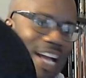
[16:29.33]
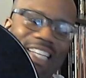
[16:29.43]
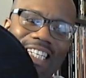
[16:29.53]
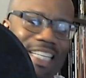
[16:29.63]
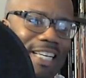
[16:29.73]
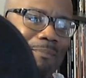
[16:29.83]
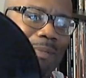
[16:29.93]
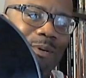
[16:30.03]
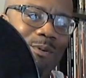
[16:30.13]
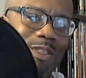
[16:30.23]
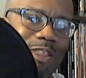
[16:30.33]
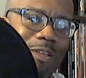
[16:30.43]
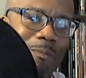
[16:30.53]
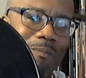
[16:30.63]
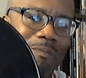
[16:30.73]
couldn't get both.
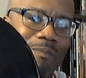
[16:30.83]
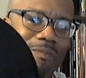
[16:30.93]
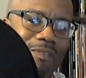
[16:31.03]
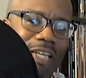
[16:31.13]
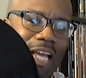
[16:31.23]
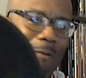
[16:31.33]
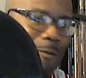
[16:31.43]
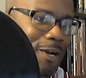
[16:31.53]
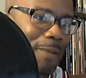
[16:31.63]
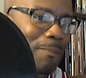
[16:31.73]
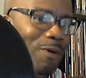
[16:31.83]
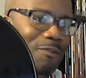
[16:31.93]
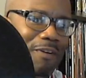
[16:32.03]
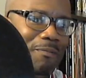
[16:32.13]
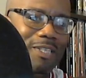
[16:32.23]
I wanted both of
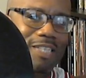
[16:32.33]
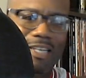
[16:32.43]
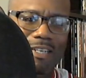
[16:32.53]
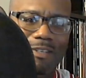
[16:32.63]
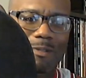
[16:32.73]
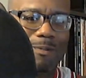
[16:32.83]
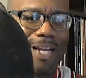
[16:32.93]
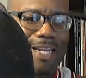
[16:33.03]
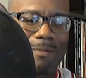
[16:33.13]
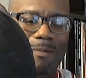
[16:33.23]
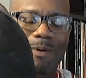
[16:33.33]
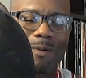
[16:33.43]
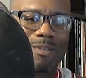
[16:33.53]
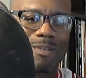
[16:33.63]
them because I love those white label promos.